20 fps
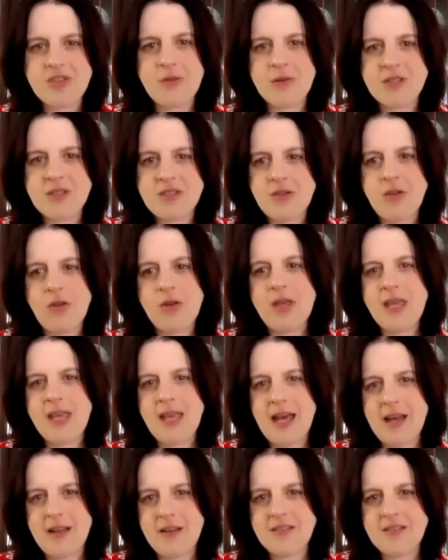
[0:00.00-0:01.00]
So it's
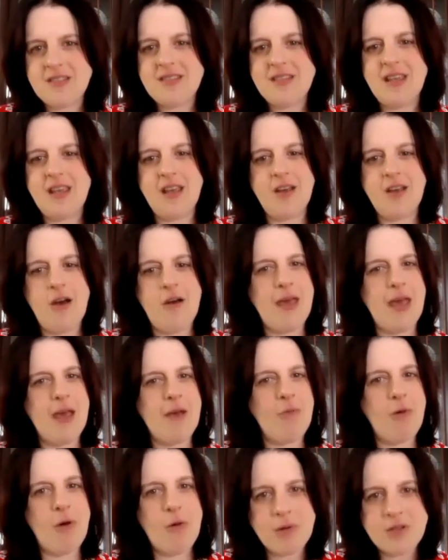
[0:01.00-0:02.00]
looking out and saying,
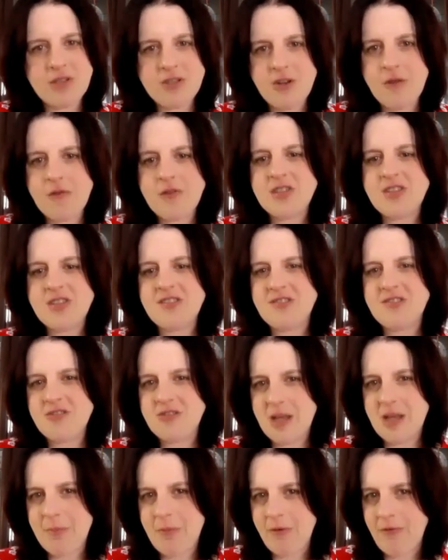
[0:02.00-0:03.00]
okay, well, what services do
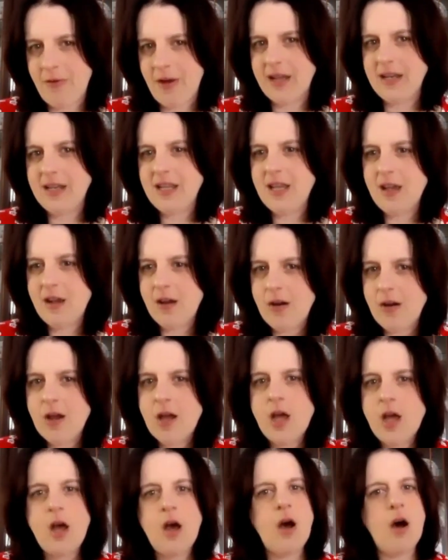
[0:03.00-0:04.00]
they provide here?